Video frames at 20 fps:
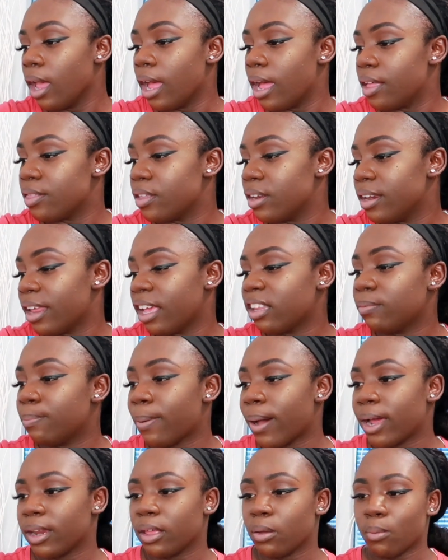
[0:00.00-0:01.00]
and the next
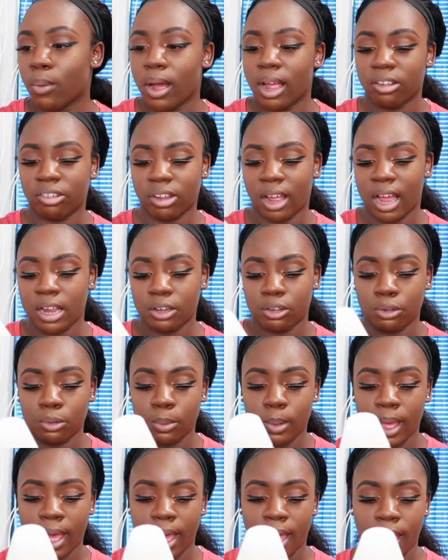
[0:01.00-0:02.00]
body wash i
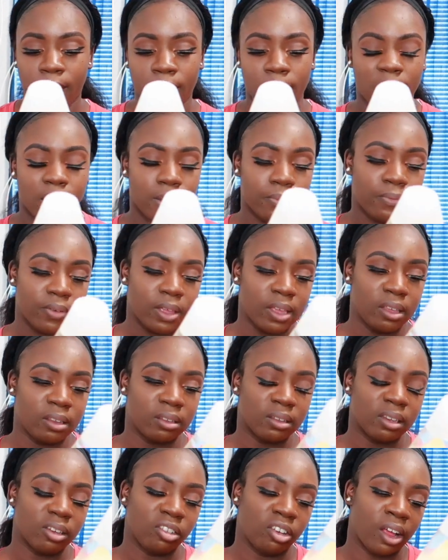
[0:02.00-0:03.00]
do have
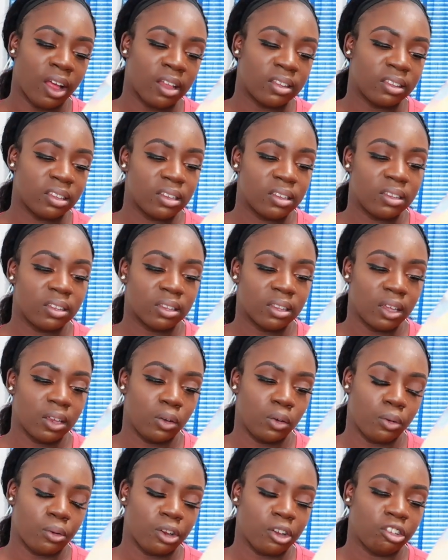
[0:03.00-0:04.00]
is the johnson
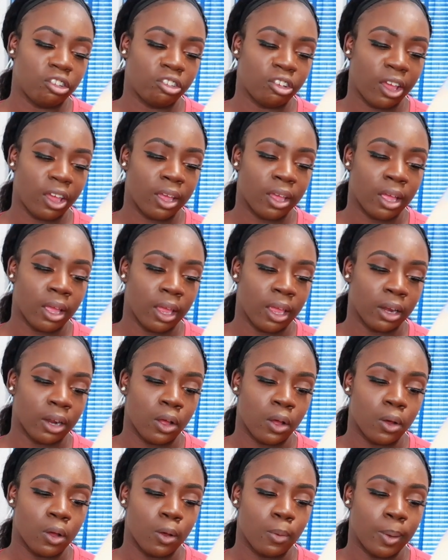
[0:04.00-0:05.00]
skin nourish shake and
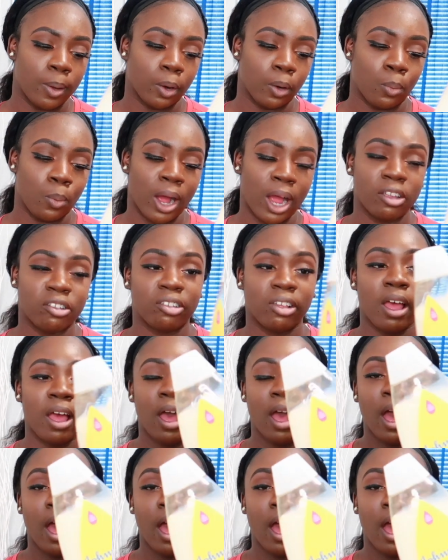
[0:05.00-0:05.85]
cocoa butter wash